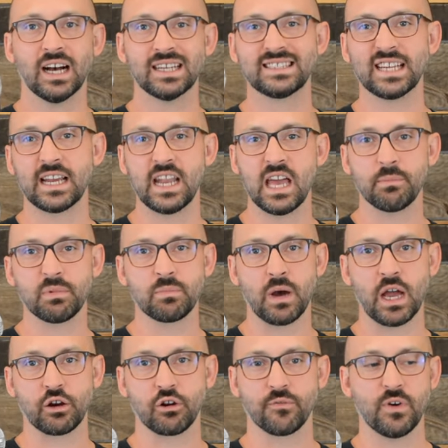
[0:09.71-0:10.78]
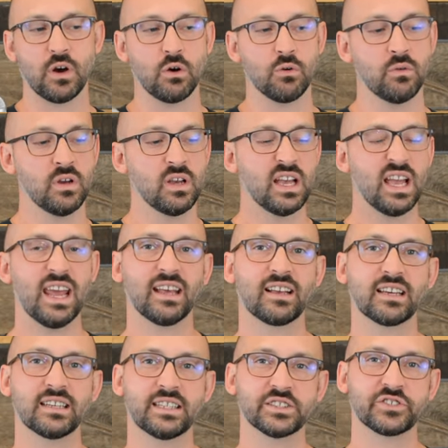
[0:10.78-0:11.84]
a dynamic microphone and a
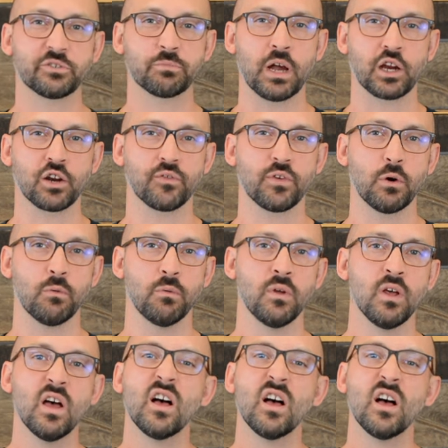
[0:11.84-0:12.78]
condenser microphone.